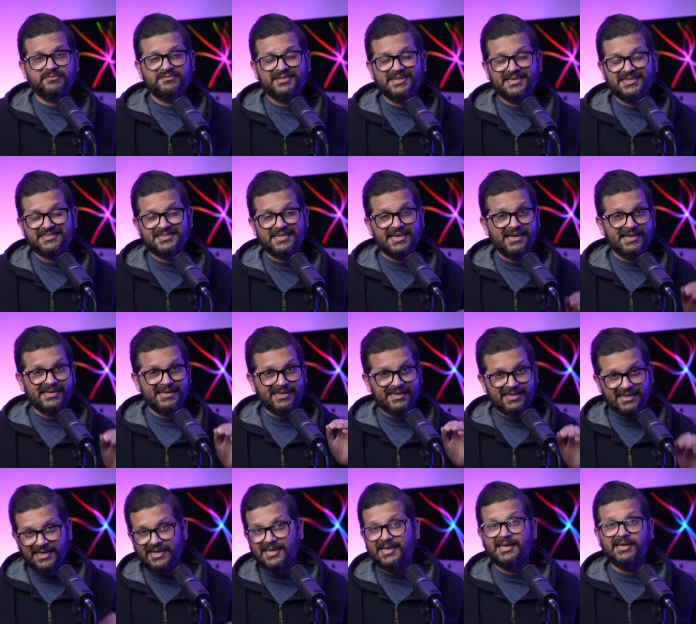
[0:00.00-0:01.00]
test
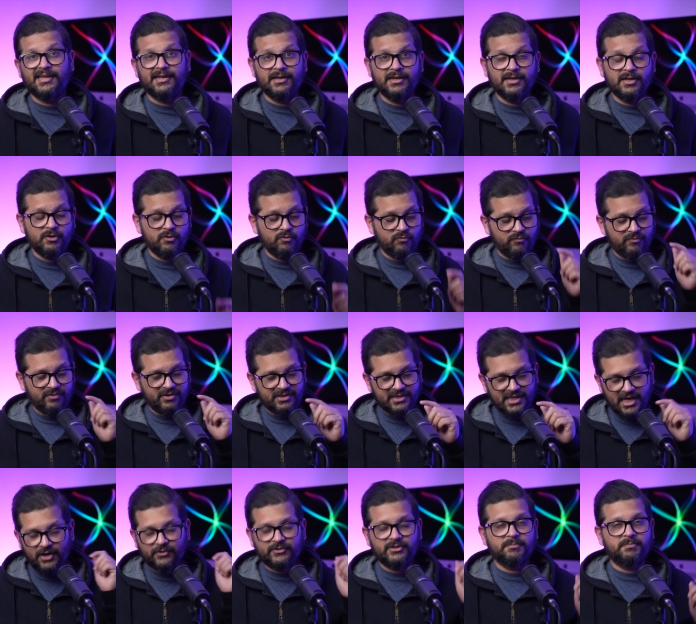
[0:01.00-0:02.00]
again
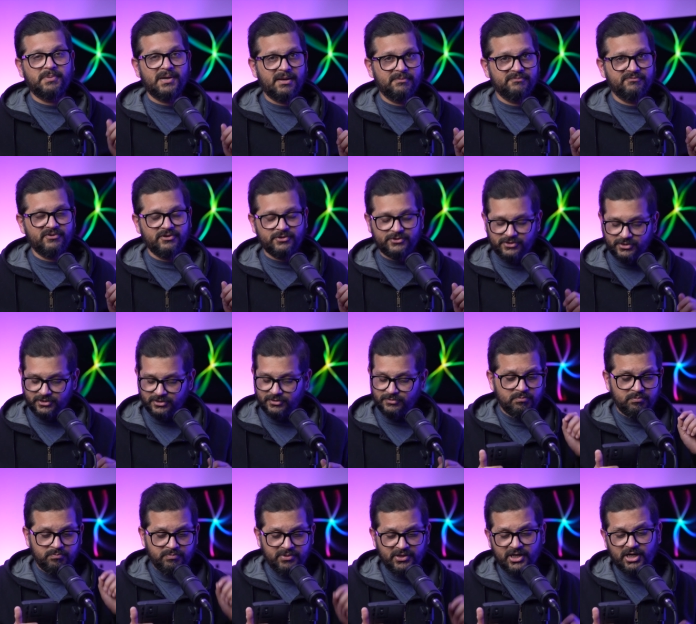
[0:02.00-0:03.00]
without the pop filter.
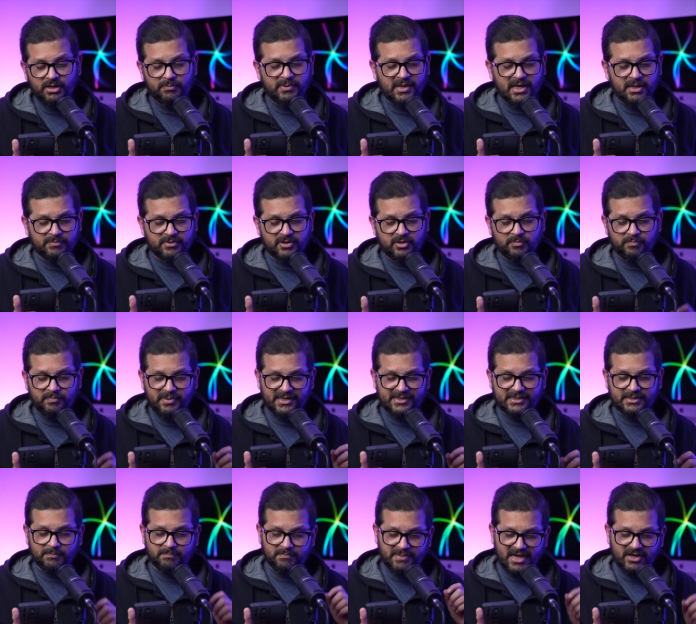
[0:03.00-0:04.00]
Peter Piper picked a
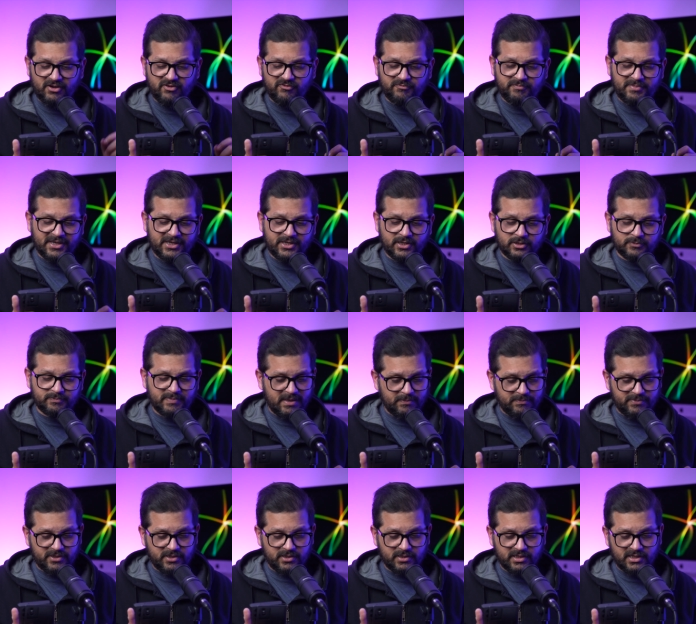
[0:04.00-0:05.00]
pack of pickled
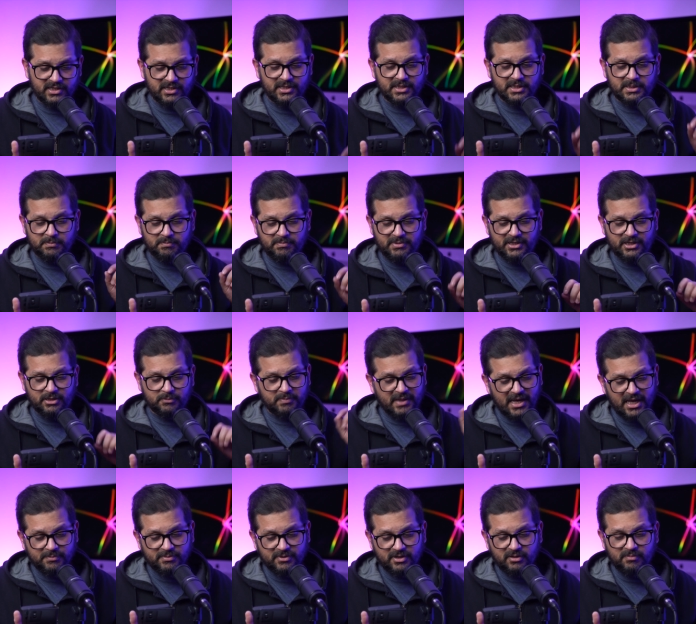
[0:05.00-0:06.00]
pepper. Peter
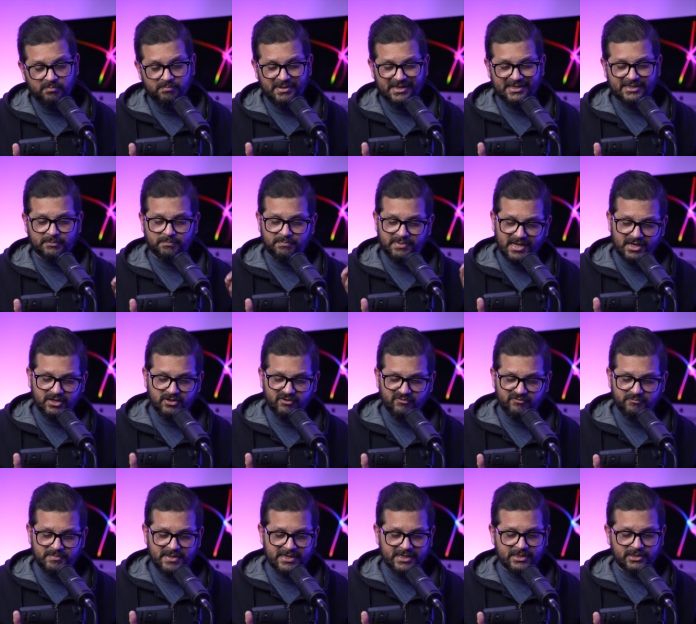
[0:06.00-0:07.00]
Piper picked a pack of
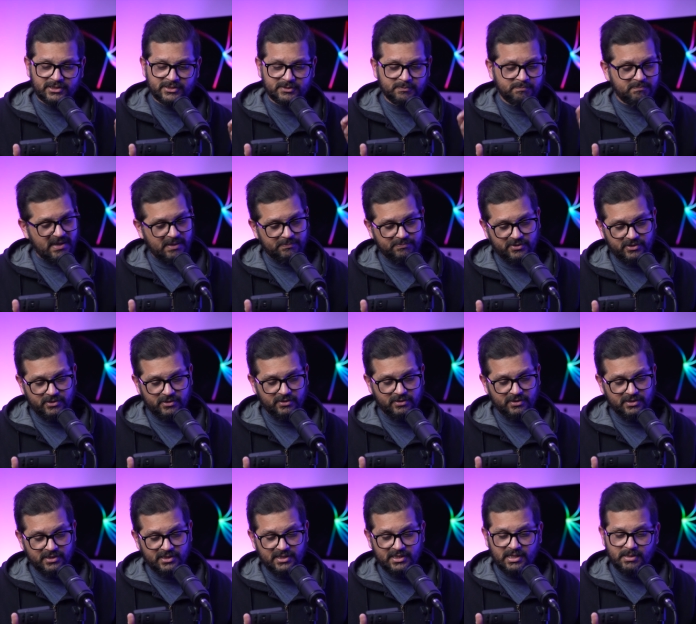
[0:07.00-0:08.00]
pickled pepper.
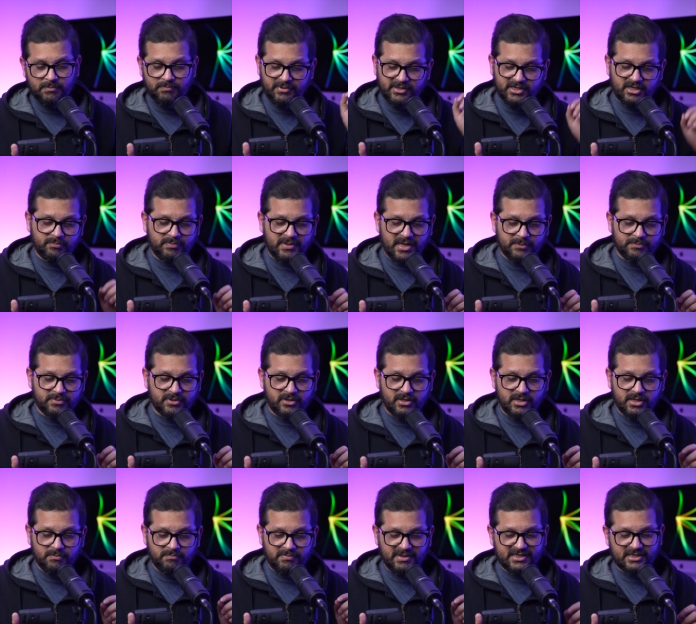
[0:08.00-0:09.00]
Peter Piper
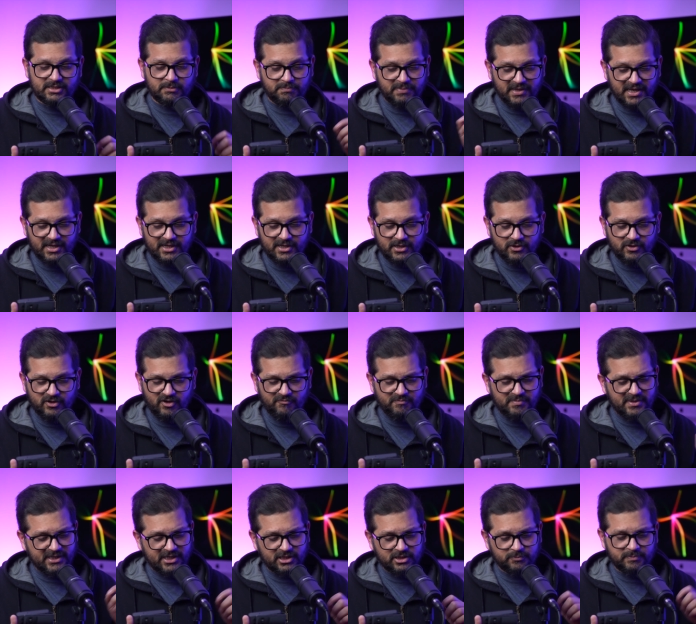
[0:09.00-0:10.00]
picked a pack of
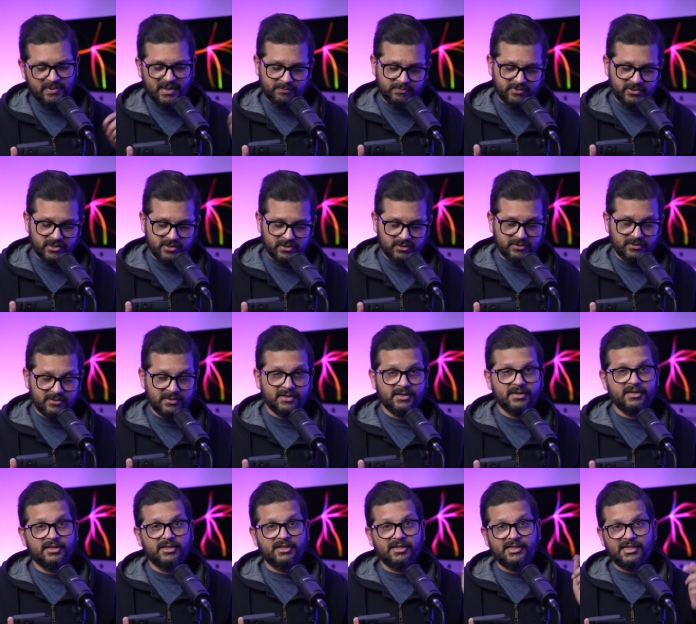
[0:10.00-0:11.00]
pickled pepper.
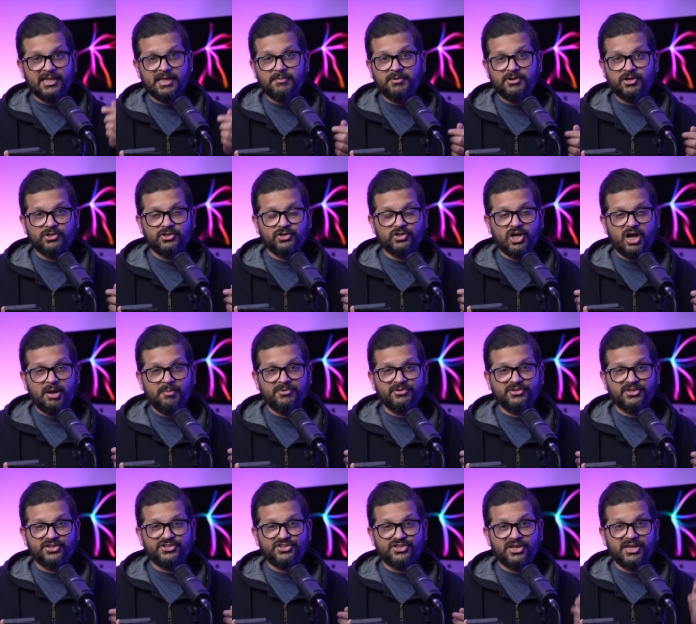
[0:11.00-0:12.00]
Let me know in the comment
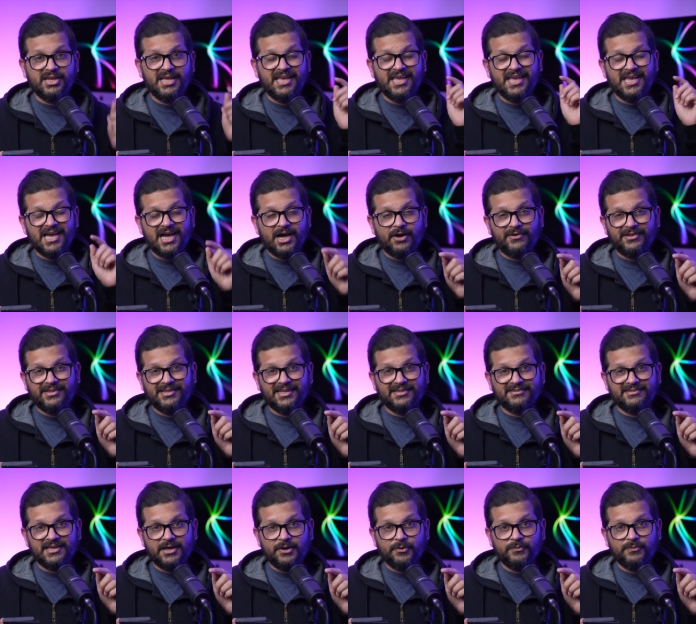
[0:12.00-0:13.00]
section, how did that
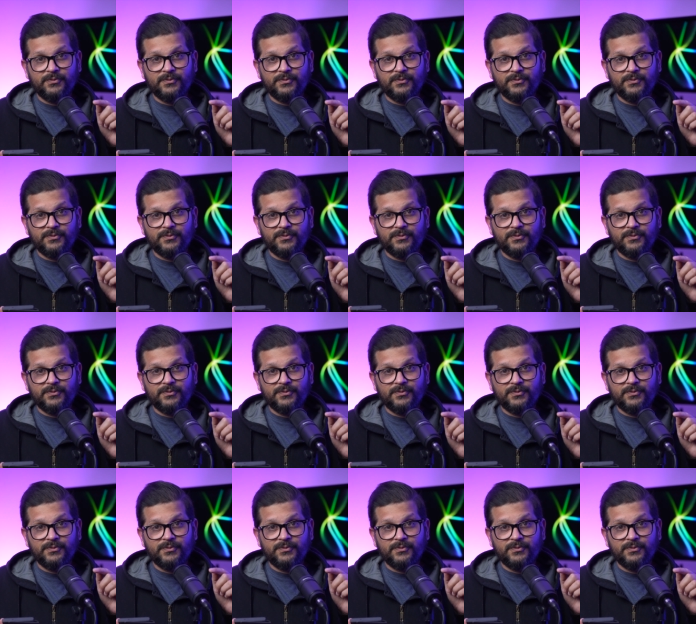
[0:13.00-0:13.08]
sound?